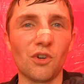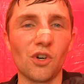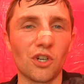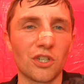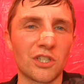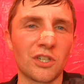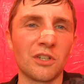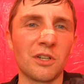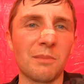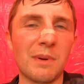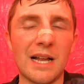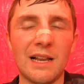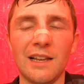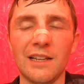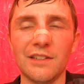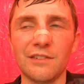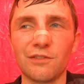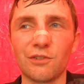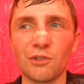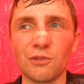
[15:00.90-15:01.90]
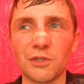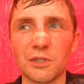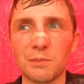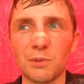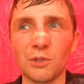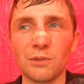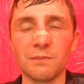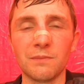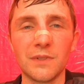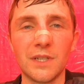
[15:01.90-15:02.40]
focus on the battle at the front.
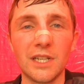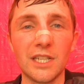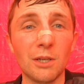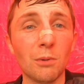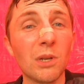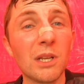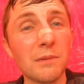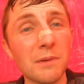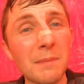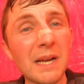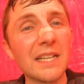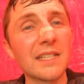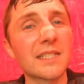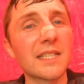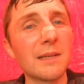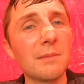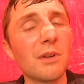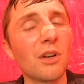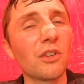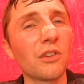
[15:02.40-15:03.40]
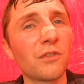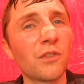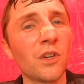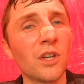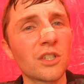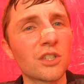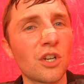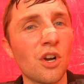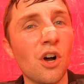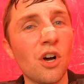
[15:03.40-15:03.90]
But you might see me on the
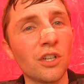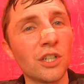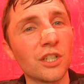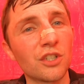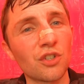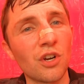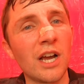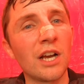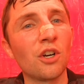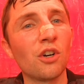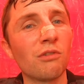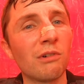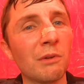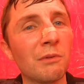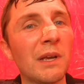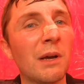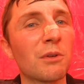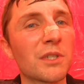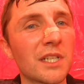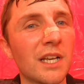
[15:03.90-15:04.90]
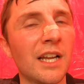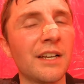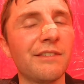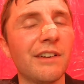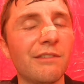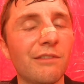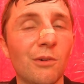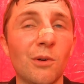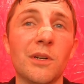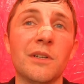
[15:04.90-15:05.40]
first corner trying to go around the outside of
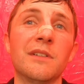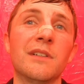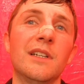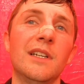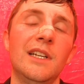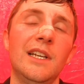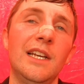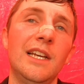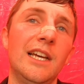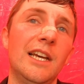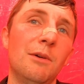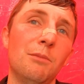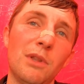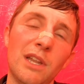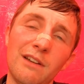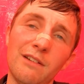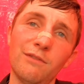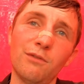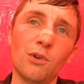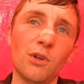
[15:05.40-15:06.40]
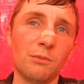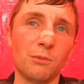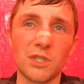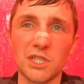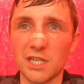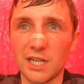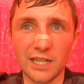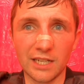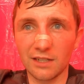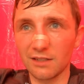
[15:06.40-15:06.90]
everyone. Then everyone
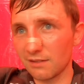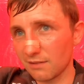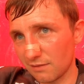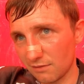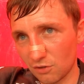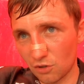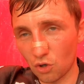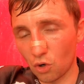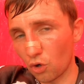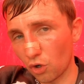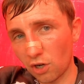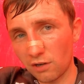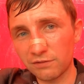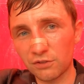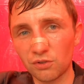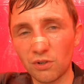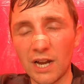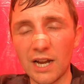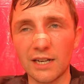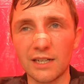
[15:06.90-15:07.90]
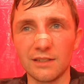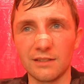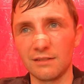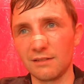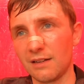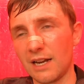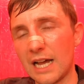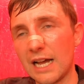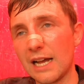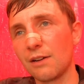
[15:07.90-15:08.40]
was like going off track,
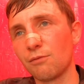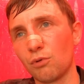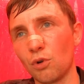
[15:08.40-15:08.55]
and I